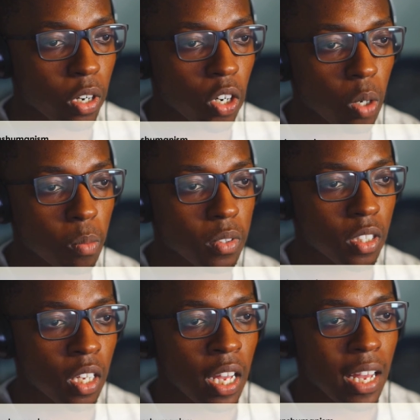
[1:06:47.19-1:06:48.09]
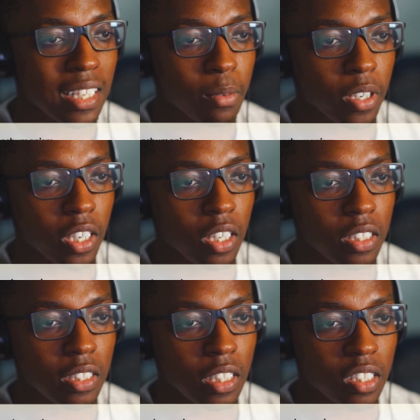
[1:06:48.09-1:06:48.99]
as we are currently seeing smart home
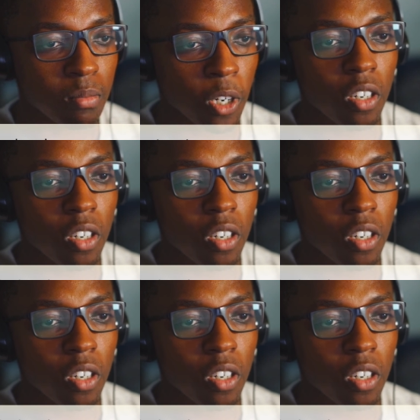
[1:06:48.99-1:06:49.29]
devices that